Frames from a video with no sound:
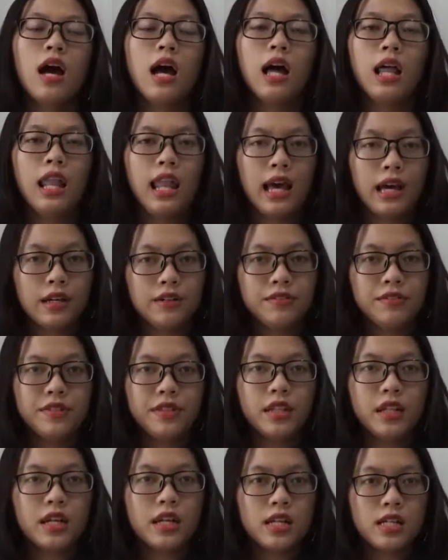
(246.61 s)
allows
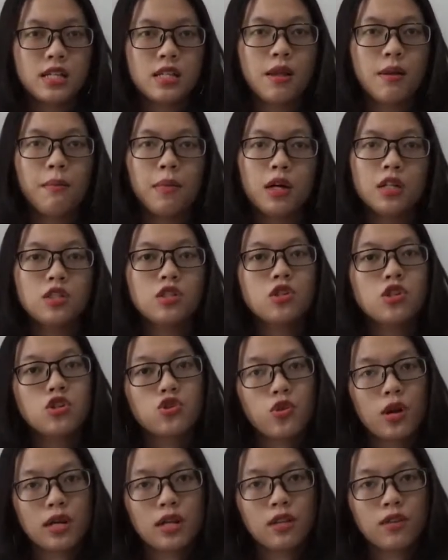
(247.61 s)
the customer to
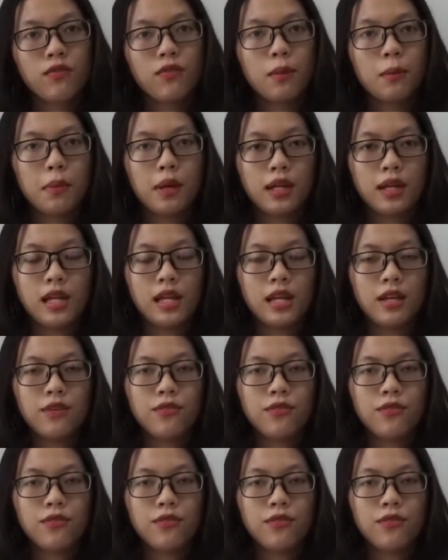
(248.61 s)
transfer money